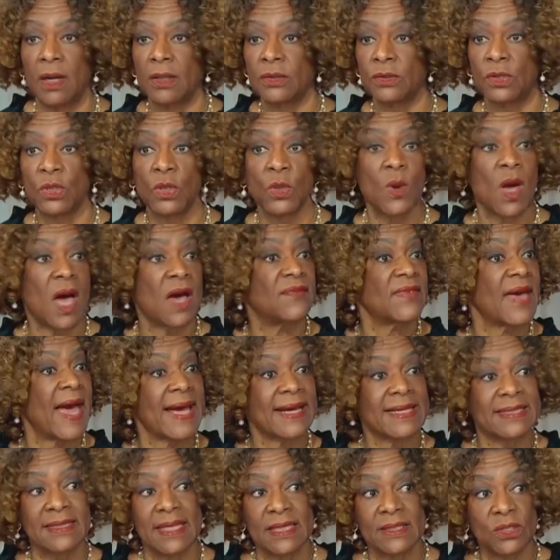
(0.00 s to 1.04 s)
Do you have
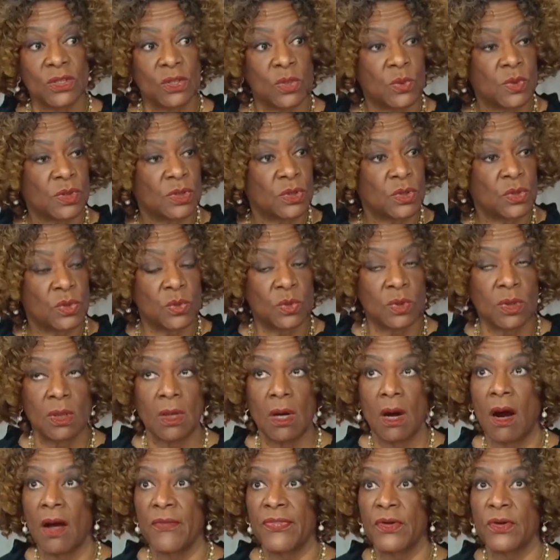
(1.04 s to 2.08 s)
access to a doula?
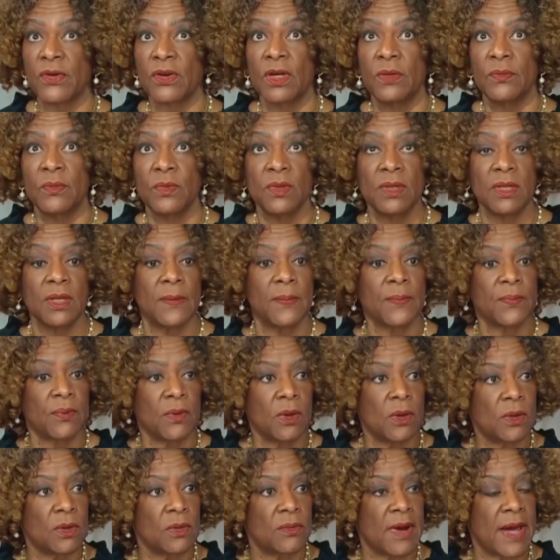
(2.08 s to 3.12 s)
Are there community
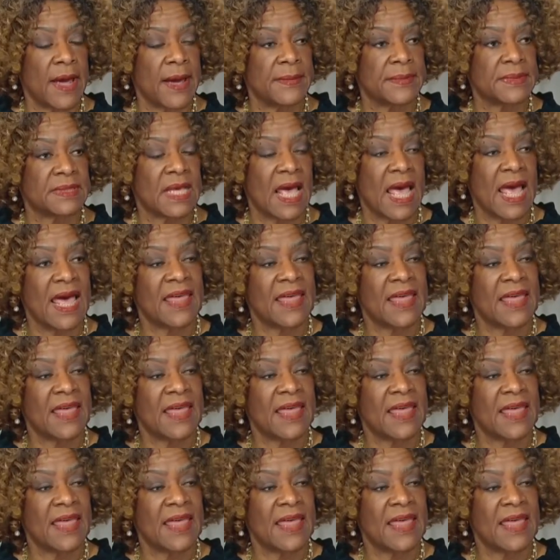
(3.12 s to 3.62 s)
programs